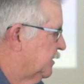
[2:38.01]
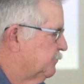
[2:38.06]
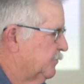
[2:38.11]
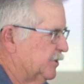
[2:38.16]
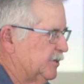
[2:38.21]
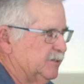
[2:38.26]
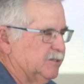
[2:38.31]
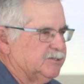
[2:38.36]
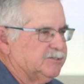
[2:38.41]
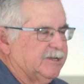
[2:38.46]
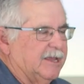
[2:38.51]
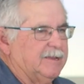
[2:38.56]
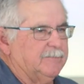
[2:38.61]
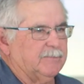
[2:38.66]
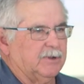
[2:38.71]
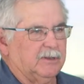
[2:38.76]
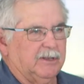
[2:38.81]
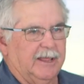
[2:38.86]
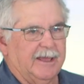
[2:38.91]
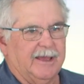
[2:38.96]
but in the
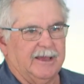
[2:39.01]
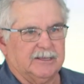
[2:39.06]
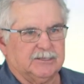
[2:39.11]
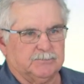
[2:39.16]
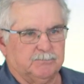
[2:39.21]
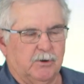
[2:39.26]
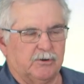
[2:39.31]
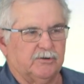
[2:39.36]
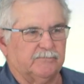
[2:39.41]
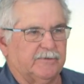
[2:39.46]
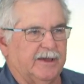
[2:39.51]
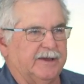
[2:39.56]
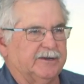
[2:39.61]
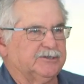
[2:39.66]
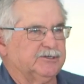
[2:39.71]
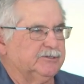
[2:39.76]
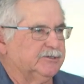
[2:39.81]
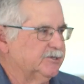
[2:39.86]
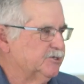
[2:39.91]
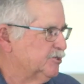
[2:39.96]
same class, mode of
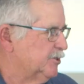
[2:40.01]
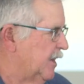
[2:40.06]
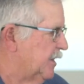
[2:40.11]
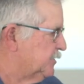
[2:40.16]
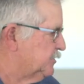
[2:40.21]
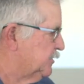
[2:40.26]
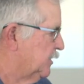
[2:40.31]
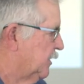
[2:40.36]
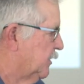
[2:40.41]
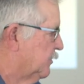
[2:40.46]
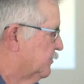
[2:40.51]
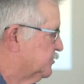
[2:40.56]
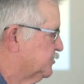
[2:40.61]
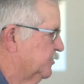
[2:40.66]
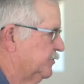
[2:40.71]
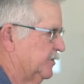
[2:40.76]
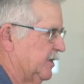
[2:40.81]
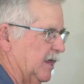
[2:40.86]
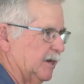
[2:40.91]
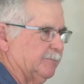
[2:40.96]
action as Chateau,
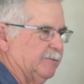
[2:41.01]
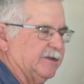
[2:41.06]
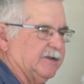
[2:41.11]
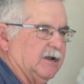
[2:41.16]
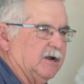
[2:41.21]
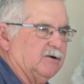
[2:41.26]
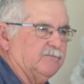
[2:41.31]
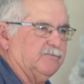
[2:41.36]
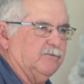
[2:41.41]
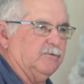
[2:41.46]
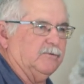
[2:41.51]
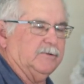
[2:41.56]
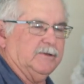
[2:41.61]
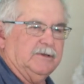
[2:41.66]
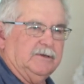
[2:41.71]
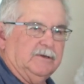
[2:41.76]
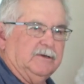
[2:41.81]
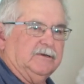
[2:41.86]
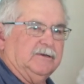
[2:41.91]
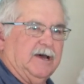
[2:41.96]
so you got to be careful
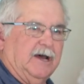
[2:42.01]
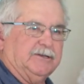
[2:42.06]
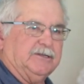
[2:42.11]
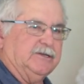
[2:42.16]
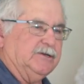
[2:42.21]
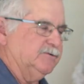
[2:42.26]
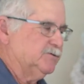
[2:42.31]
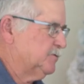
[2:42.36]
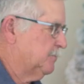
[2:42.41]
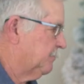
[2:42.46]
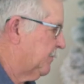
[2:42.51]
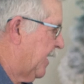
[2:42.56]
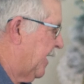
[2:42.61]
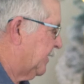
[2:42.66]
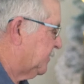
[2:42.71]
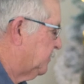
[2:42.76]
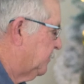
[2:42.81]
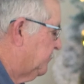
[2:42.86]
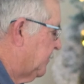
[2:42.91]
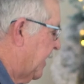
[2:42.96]
not to use them
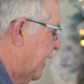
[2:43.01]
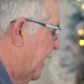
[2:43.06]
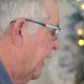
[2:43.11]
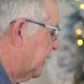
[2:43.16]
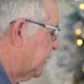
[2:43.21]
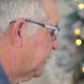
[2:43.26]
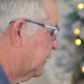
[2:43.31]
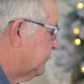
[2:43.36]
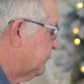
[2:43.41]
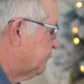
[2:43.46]
back to back.